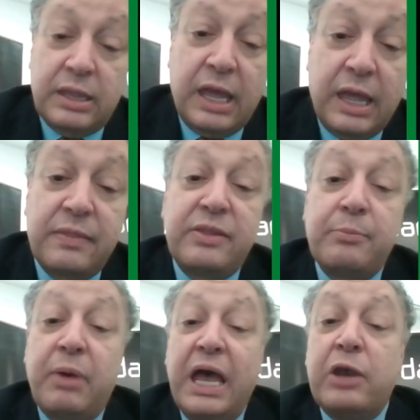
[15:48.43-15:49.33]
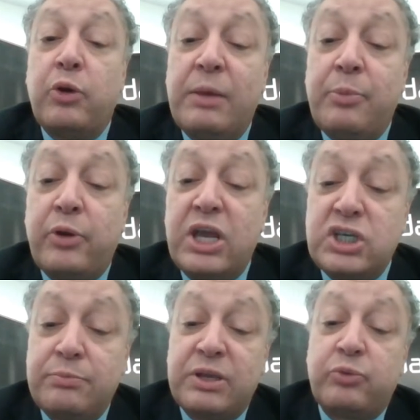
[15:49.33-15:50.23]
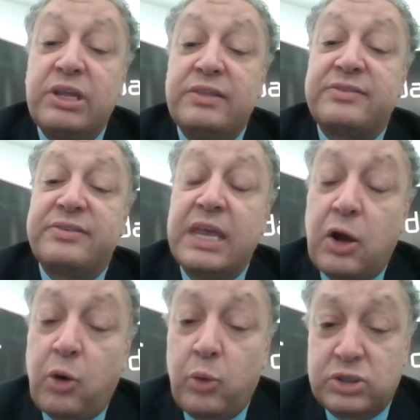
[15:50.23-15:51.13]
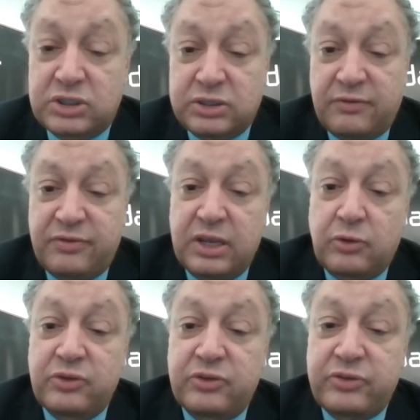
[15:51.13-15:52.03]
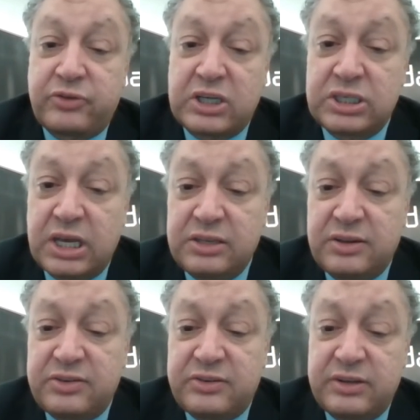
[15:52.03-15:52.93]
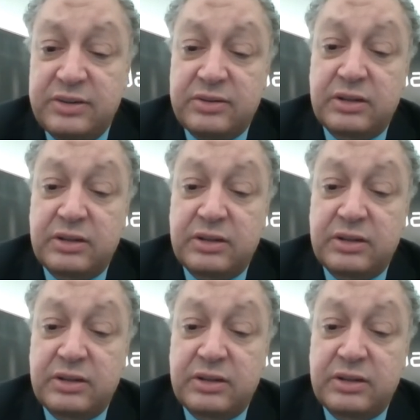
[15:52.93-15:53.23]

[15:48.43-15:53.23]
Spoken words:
And by collaboration between the stakeholders of the construction industries,